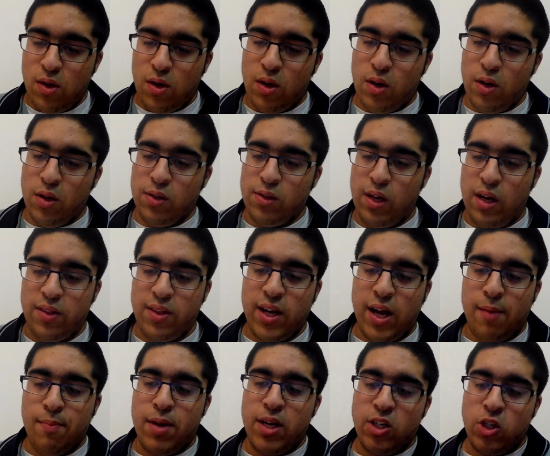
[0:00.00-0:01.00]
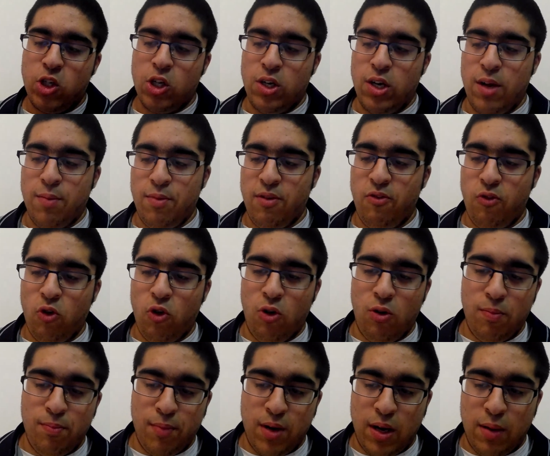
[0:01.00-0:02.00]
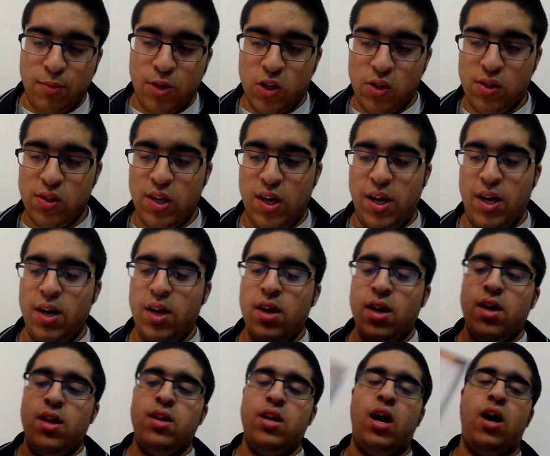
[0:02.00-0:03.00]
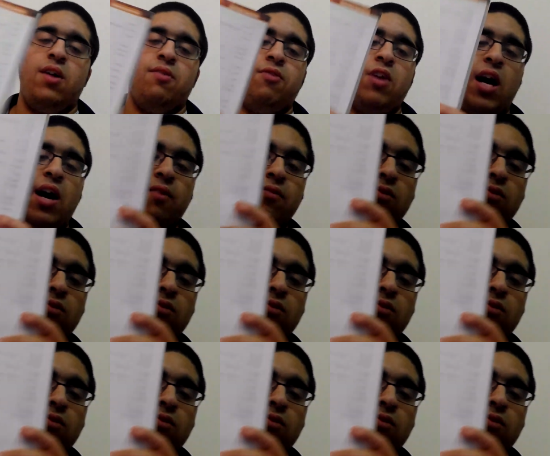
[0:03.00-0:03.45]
because I think I mentioned it before, but let me just say, now if you have